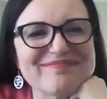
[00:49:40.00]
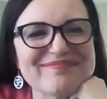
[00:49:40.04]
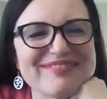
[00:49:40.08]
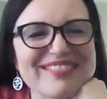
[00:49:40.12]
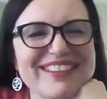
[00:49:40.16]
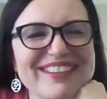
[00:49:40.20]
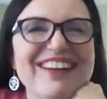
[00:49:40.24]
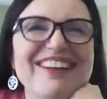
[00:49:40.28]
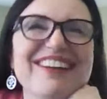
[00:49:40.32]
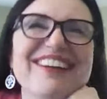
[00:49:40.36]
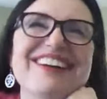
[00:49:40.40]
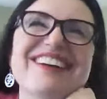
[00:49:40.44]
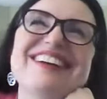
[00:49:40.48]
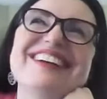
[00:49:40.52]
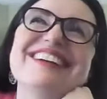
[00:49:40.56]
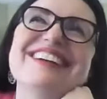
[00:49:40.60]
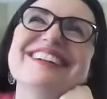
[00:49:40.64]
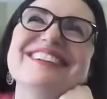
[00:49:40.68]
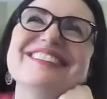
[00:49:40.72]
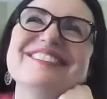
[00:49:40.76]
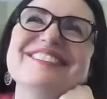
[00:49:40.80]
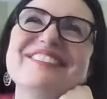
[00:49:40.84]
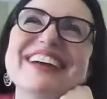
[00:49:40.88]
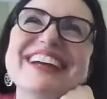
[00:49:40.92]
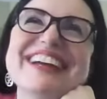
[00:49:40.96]
Oh
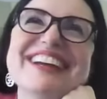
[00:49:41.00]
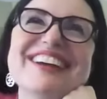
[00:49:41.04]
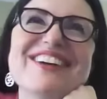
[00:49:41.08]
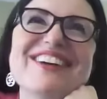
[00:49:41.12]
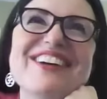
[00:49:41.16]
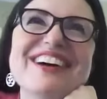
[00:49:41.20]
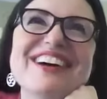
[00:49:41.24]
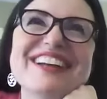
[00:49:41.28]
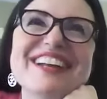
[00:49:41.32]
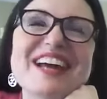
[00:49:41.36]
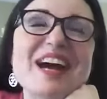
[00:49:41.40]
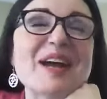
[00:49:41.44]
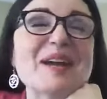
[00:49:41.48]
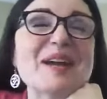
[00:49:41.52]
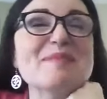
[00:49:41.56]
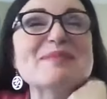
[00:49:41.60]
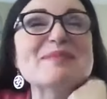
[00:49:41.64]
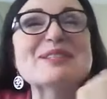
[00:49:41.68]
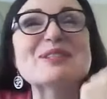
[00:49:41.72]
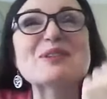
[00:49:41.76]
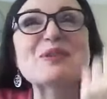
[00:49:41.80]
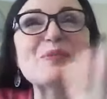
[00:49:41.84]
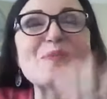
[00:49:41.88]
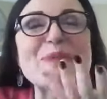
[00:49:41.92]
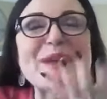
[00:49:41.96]
my God. I am
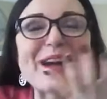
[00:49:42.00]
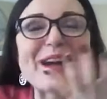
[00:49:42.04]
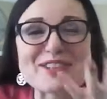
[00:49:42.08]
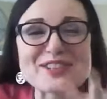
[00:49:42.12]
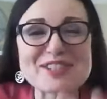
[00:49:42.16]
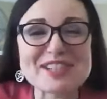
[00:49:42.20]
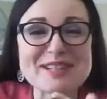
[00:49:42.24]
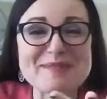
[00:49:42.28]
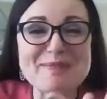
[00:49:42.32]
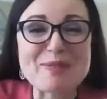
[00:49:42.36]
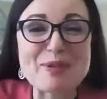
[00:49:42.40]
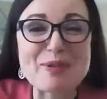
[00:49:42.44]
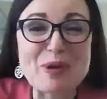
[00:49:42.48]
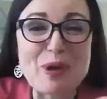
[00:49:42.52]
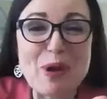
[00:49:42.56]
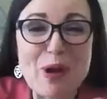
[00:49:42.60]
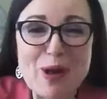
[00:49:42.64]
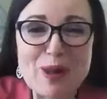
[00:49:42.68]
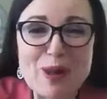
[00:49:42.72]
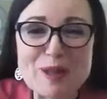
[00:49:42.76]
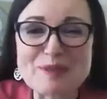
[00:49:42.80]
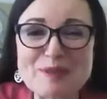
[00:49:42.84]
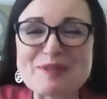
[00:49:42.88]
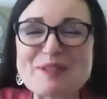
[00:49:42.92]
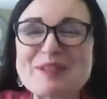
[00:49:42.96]
so passionate about
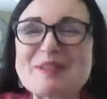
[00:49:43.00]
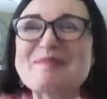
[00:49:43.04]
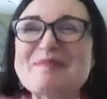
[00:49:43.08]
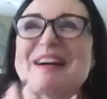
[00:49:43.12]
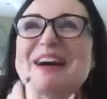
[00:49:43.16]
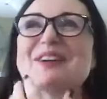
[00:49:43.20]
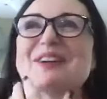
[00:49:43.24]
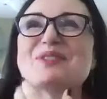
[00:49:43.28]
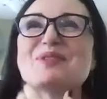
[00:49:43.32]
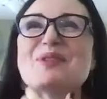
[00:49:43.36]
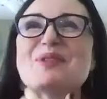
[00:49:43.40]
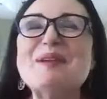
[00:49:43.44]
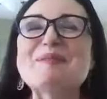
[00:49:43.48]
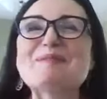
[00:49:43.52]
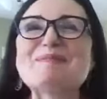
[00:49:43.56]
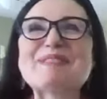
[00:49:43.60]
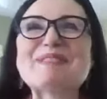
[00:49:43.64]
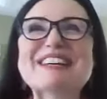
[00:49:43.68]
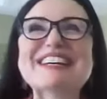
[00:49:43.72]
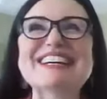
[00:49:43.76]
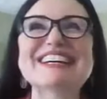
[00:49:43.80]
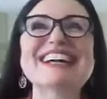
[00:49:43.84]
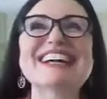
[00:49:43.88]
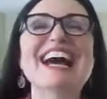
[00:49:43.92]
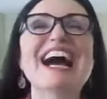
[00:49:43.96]
all of them. How do I
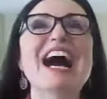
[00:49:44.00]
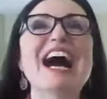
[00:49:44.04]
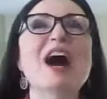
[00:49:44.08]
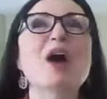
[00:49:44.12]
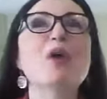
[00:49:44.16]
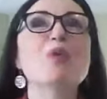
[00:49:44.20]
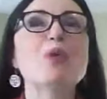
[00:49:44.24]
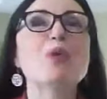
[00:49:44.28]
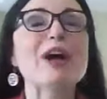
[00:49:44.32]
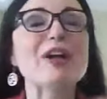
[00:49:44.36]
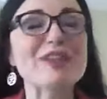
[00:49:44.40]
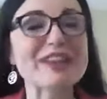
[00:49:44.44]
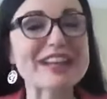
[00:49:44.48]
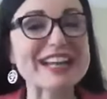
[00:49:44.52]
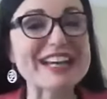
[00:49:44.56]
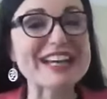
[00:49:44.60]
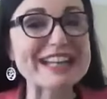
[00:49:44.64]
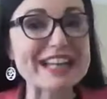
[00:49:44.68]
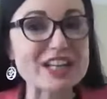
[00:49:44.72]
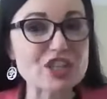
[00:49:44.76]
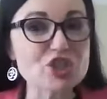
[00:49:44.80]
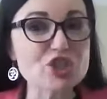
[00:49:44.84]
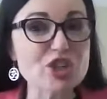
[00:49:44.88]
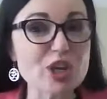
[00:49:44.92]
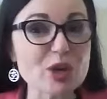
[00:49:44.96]
pick? Well, can
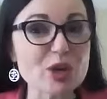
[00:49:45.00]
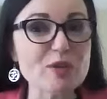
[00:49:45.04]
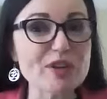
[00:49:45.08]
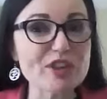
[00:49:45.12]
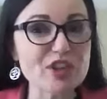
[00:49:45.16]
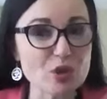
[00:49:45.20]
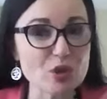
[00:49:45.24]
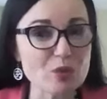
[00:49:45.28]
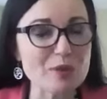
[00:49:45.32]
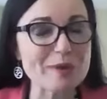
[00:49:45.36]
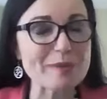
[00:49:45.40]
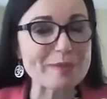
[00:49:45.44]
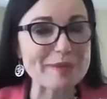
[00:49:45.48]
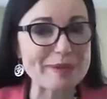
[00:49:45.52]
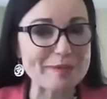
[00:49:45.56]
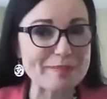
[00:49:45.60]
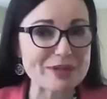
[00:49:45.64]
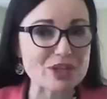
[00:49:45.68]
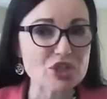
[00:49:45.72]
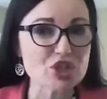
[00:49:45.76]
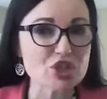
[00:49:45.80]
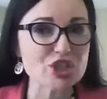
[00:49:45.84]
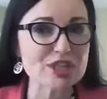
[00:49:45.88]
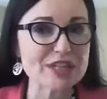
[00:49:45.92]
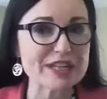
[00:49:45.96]
I share with you what my
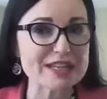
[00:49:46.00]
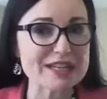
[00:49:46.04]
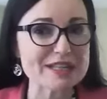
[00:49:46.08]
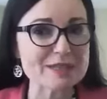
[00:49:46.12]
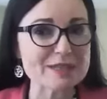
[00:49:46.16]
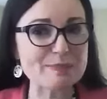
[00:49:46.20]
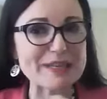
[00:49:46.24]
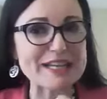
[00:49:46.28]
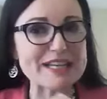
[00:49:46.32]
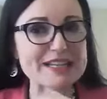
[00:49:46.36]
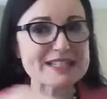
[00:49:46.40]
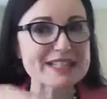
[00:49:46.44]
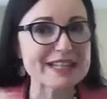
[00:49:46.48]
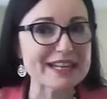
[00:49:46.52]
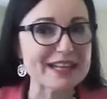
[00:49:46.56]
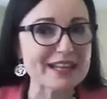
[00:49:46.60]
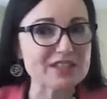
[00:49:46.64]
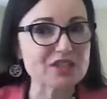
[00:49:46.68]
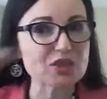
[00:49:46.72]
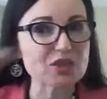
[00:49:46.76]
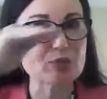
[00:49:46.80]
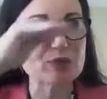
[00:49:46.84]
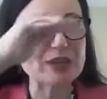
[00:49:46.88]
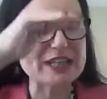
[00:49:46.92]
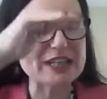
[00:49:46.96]
mission is? Because it
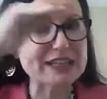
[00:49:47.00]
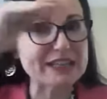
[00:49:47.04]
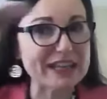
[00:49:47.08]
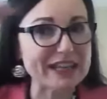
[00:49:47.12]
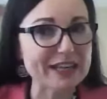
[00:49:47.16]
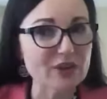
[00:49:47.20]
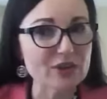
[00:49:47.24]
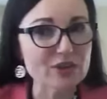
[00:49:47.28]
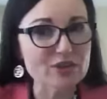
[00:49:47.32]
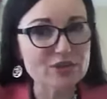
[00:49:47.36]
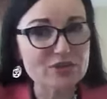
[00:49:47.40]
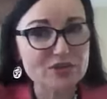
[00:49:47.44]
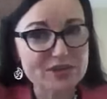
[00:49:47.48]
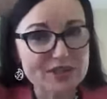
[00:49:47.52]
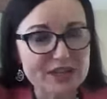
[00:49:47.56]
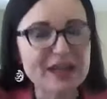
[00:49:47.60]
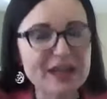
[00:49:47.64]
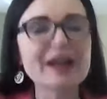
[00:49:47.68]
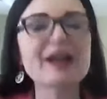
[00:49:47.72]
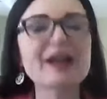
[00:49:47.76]
has 3 layers.